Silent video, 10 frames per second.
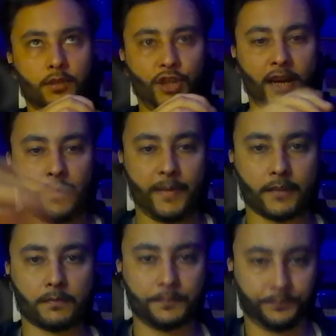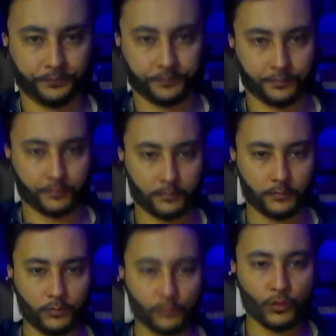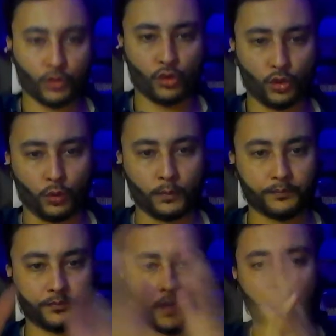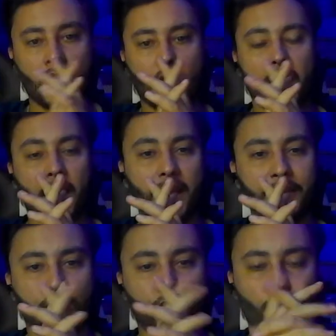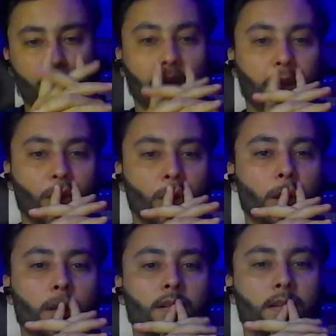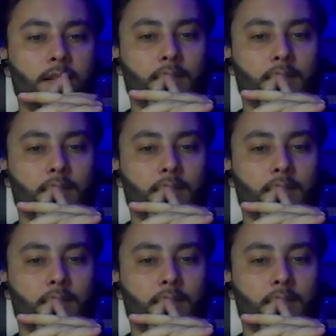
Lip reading: chat a bit. So, as you may all